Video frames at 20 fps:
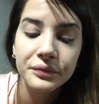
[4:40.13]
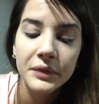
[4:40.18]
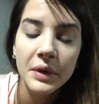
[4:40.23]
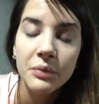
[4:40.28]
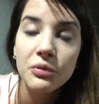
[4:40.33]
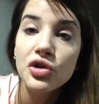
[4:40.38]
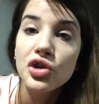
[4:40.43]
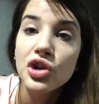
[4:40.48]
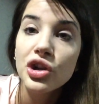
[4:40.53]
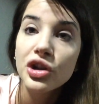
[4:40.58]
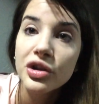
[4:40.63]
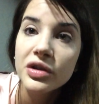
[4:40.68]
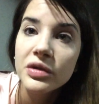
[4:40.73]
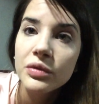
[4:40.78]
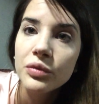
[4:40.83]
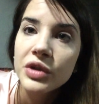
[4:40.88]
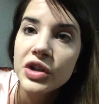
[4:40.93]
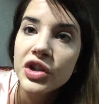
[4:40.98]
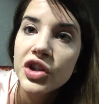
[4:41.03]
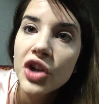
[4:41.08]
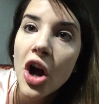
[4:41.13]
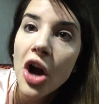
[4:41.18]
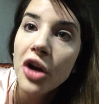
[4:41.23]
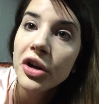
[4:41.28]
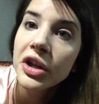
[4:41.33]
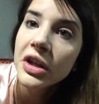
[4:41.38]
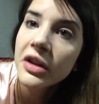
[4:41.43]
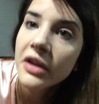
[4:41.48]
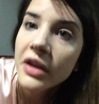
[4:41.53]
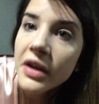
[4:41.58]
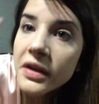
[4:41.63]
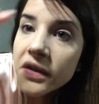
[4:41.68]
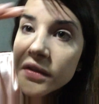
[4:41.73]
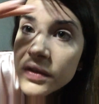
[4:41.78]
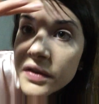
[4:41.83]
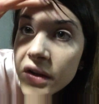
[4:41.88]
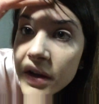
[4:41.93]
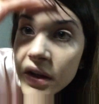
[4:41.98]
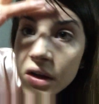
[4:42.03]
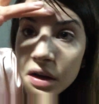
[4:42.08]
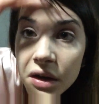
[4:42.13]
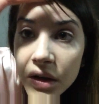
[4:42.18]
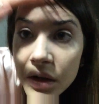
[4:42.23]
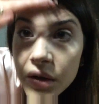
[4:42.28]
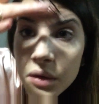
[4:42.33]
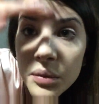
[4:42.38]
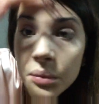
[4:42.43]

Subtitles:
I'm sure it looks redonkulous in